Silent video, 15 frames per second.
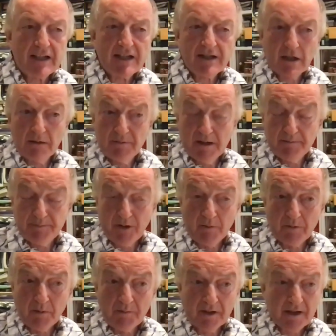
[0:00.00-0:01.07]
is going to be a
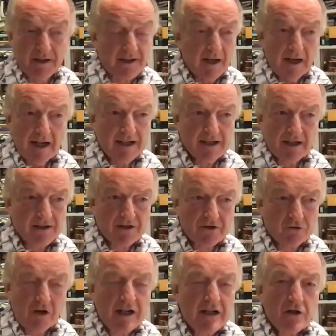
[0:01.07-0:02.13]
problem because it's a
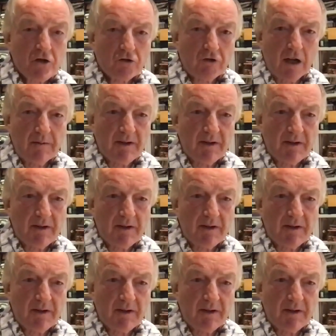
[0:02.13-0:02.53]
strange grape.